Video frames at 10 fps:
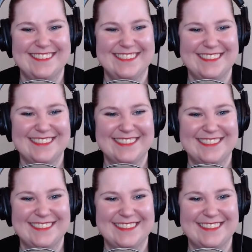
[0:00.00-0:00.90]

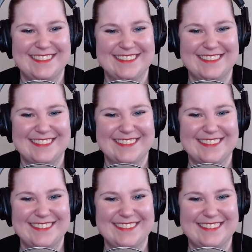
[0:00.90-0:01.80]

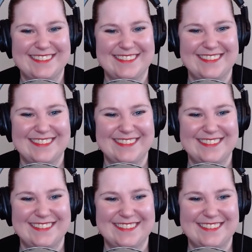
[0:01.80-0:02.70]

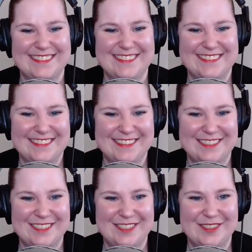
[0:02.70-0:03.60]

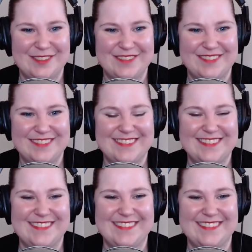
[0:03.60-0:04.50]

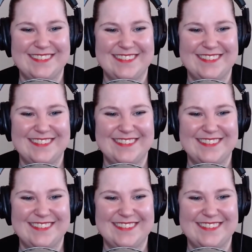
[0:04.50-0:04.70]
No words are spoken by the person on screen.